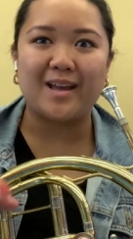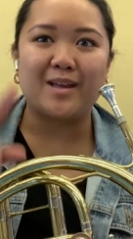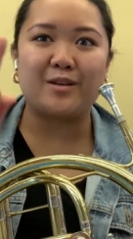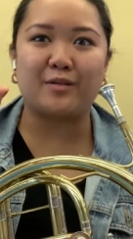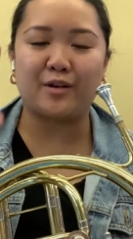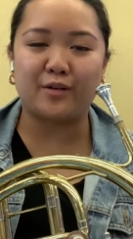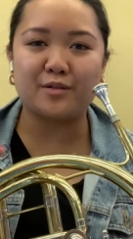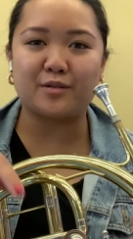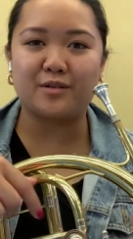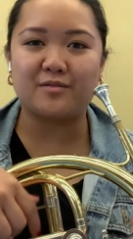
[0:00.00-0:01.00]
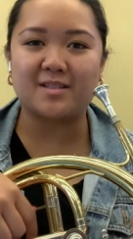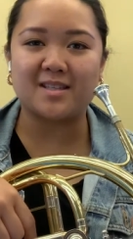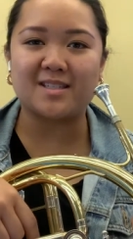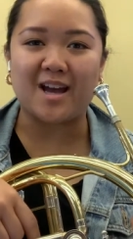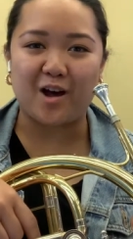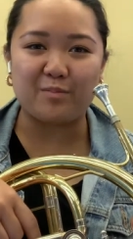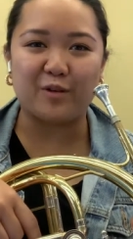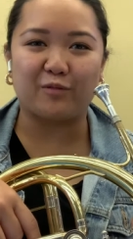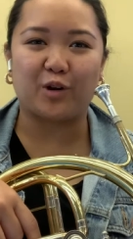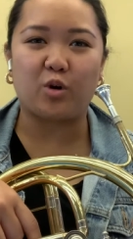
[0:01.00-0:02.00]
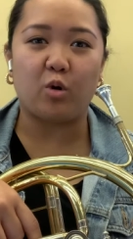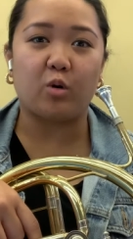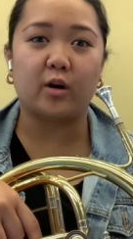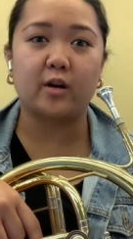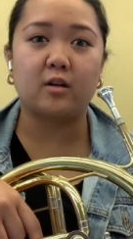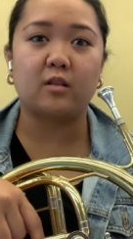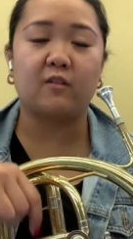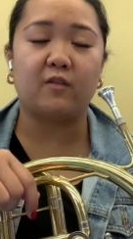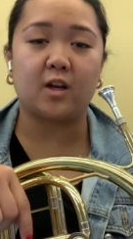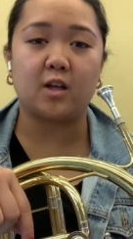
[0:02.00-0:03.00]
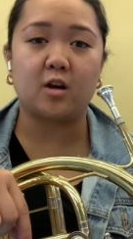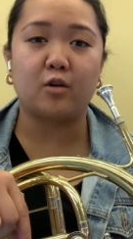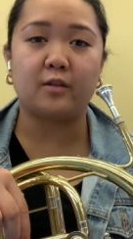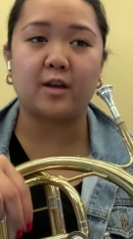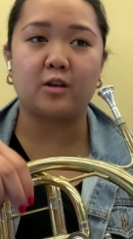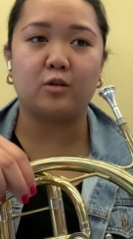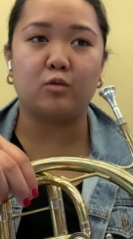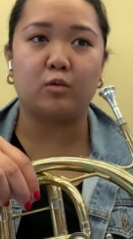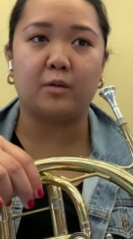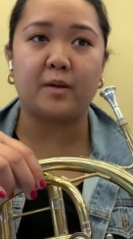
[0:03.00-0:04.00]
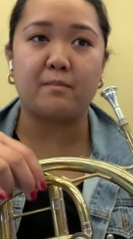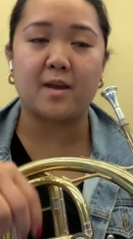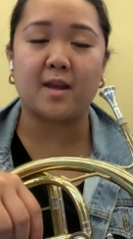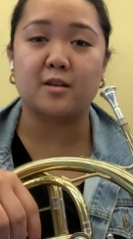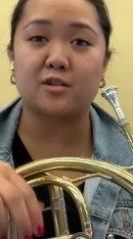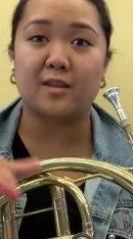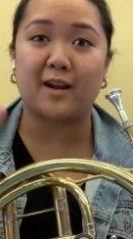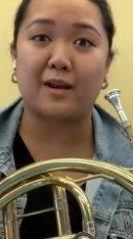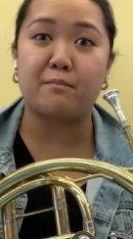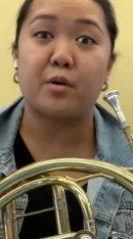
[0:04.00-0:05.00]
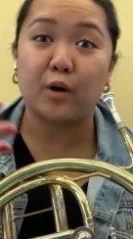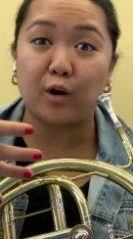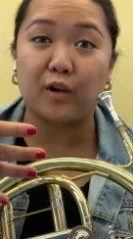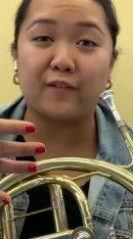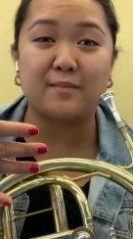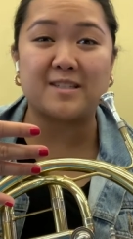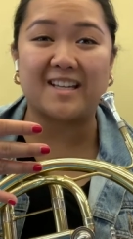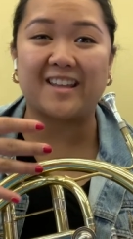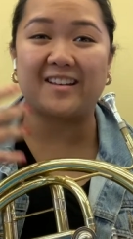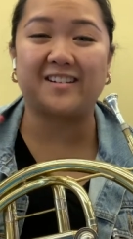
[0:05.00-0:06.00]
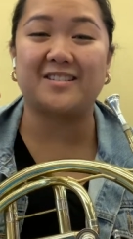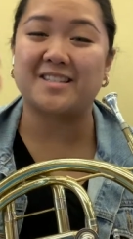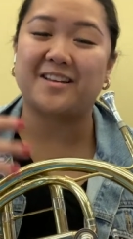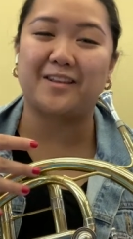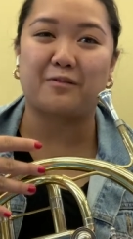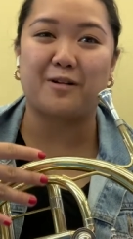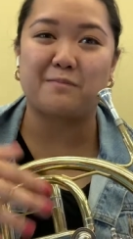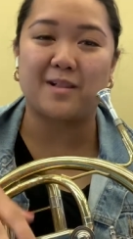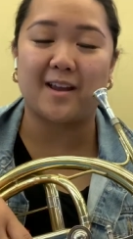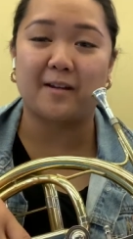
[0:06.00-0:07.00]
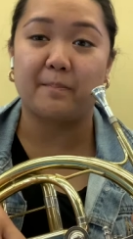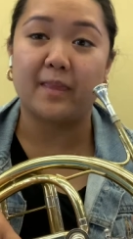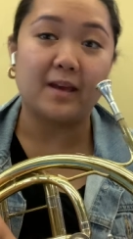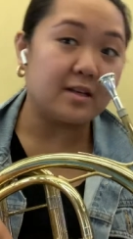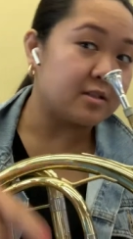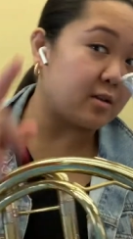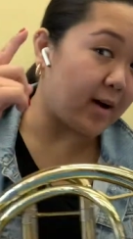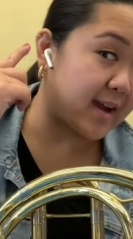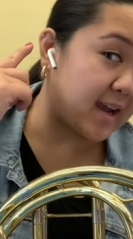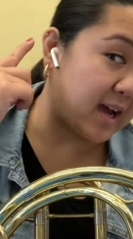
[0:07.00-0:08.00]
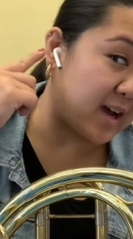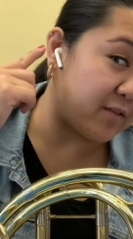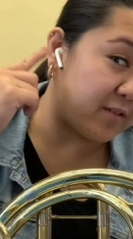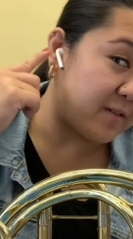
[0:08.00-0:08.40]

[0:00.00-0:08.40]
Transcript: You can also use this to help you record the video that you will be making so that I can put all of them together and it'll sound like we're all playing. So I have